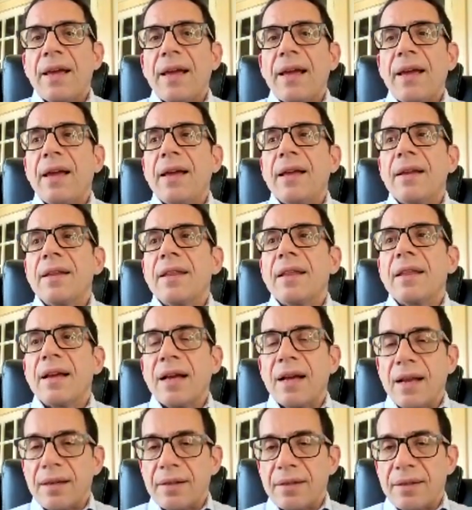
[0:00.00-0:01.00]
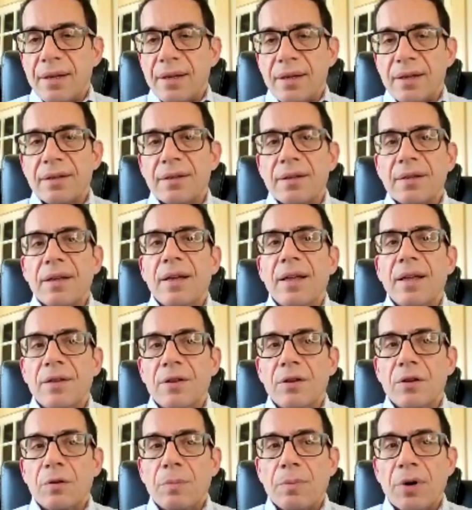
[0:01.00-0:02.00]
and the content and
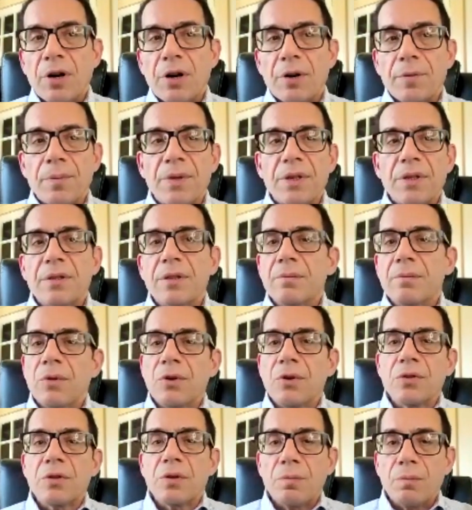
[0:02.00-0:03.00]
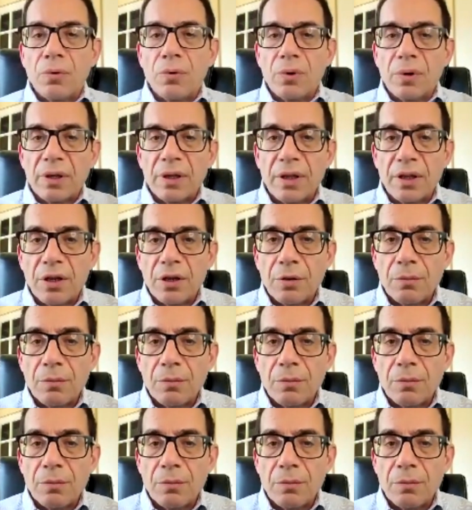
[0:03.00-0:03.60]
the departments, and most importantly,